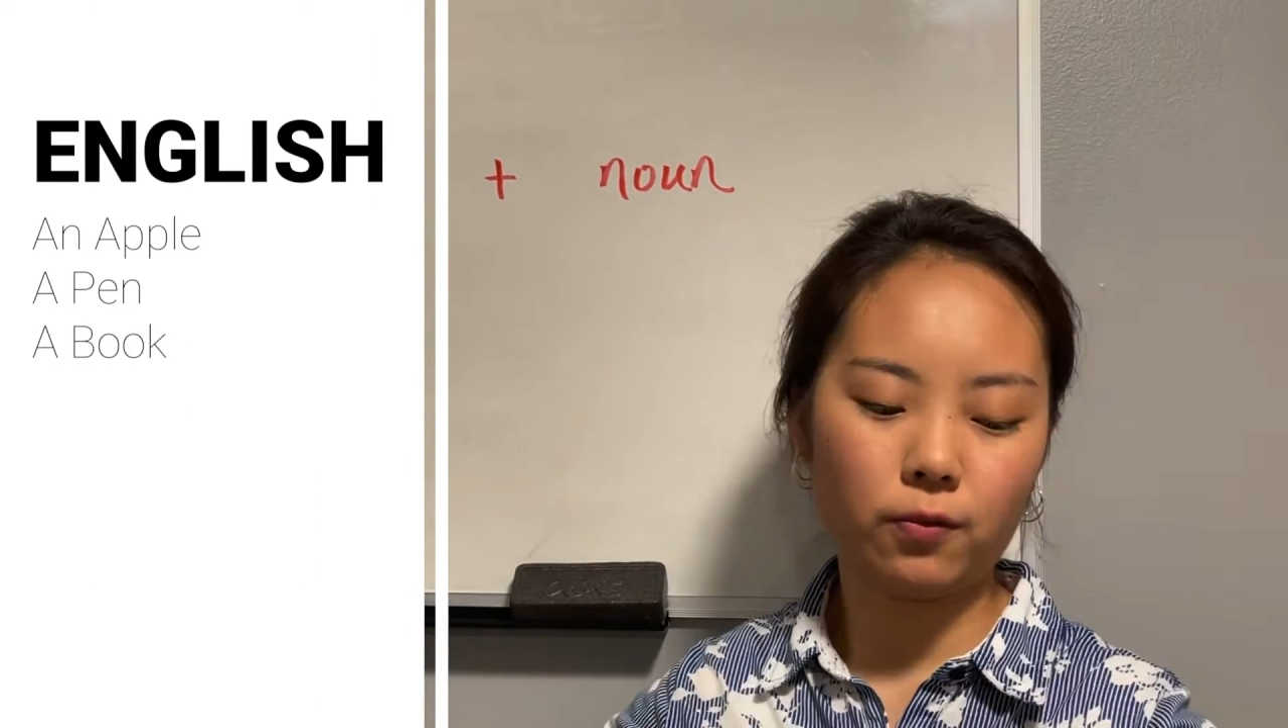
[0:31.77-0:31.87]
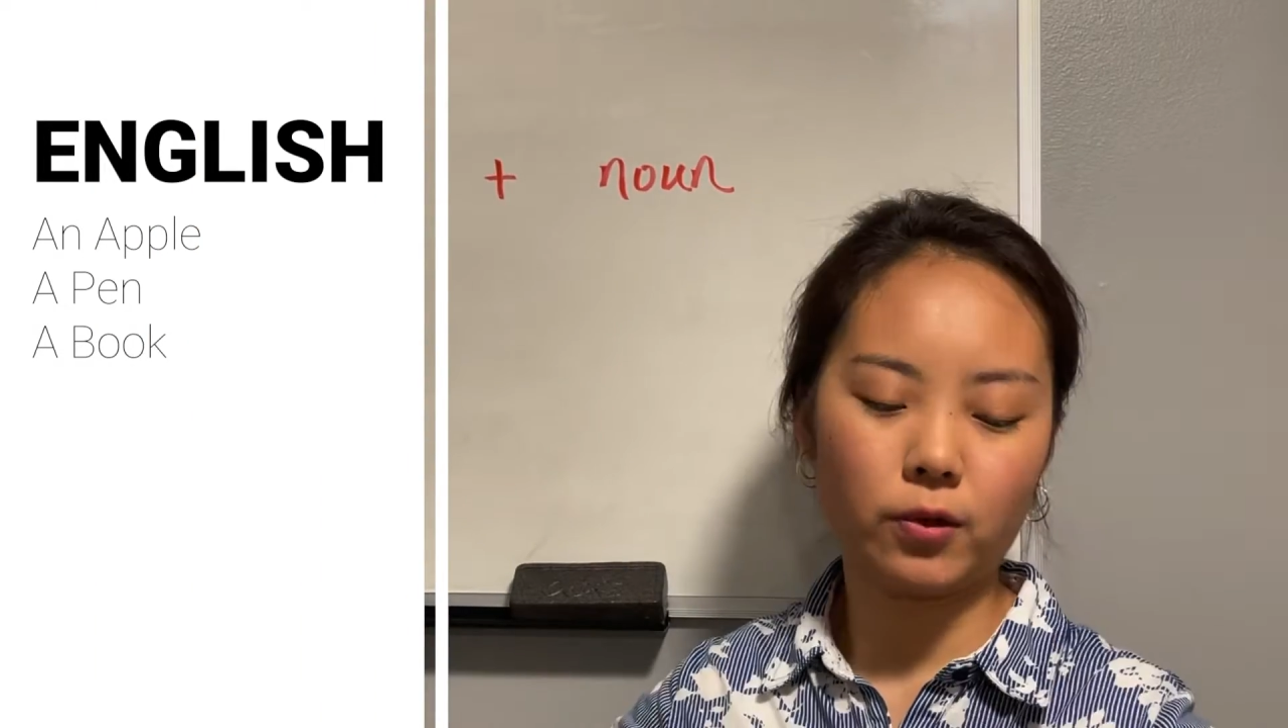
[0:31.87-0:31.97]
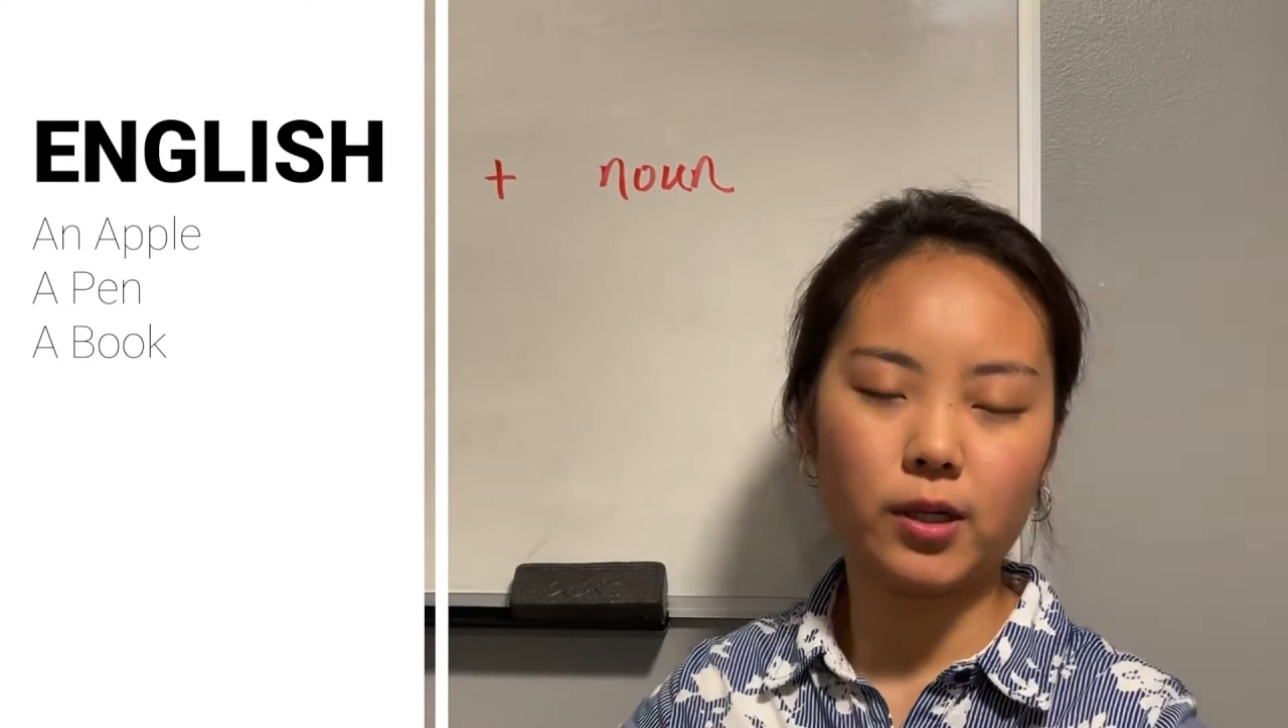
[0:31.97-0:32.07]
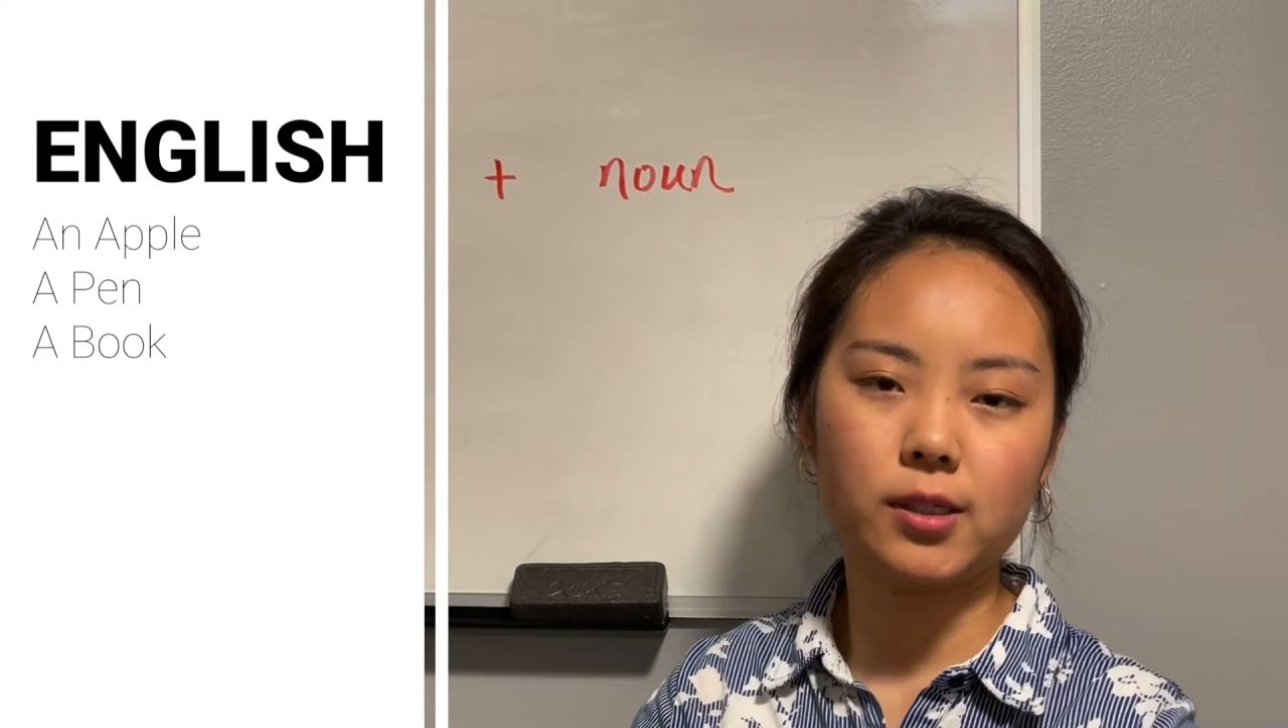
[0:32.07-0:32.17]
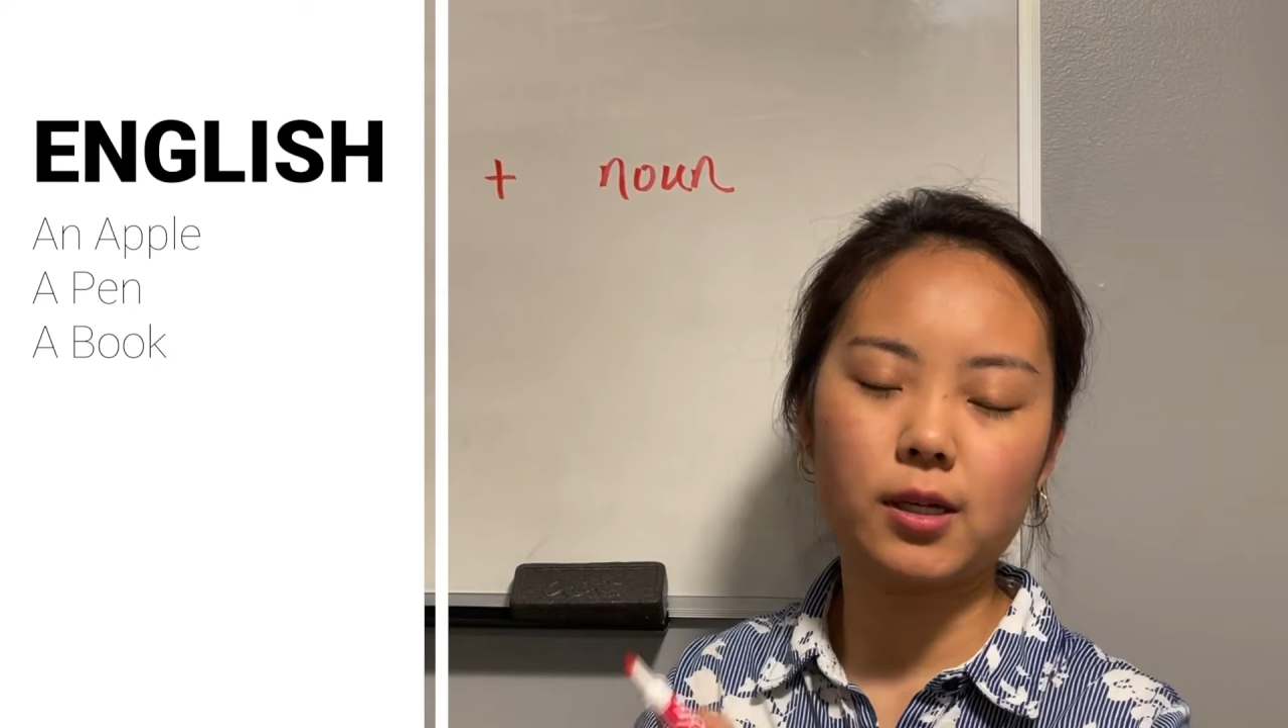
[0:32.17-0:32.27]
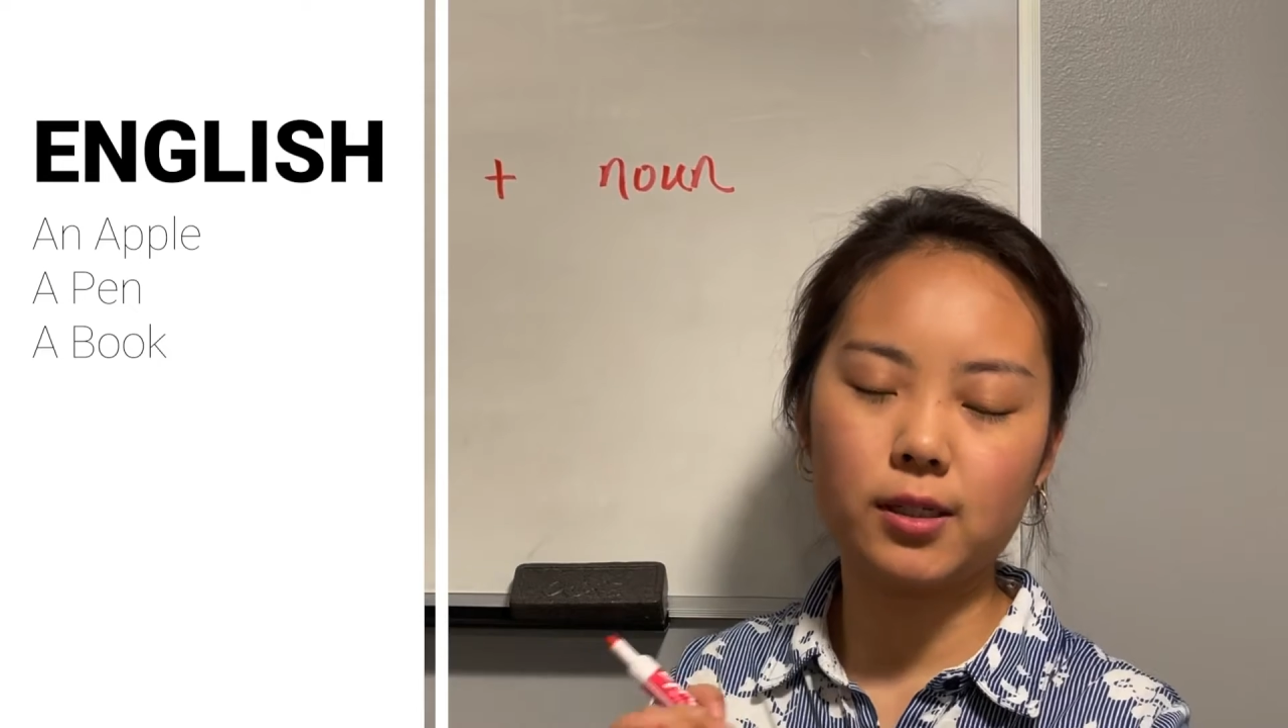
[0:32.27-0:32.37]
for a